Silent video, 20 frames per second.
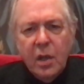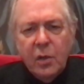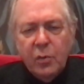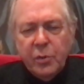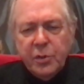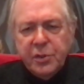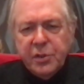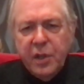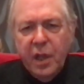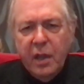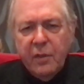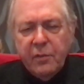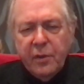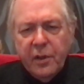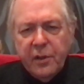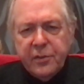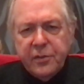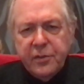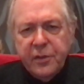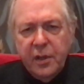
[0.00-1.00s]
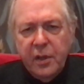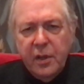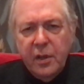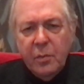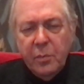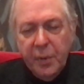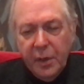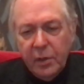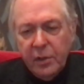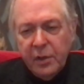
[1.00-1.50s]
which gave us the
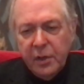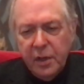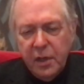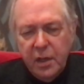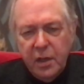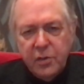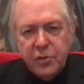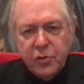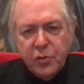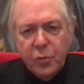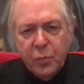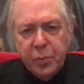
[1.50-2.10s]
ability to